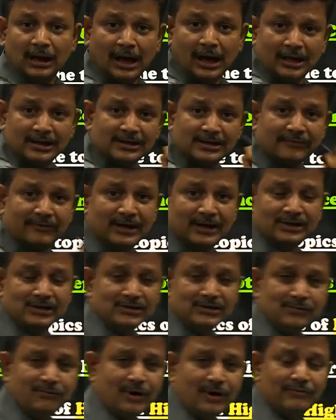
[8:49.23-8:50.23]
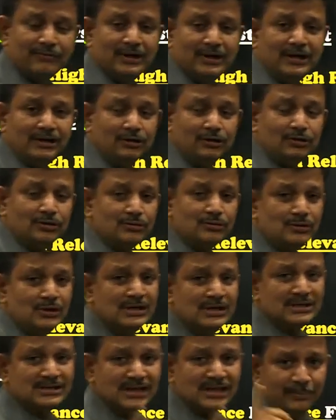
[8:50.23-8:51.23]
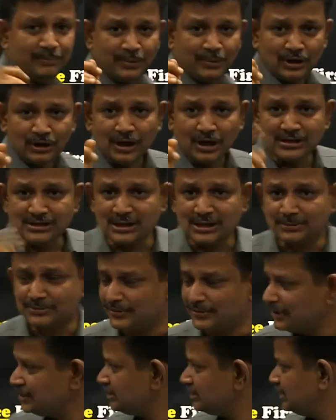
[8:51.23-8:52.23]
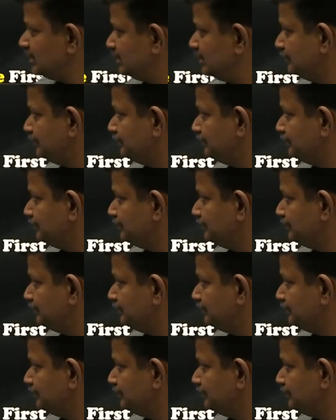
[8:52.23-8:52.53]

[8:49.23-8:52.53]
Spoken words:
I'll revise what we need to do. Simple concepts first,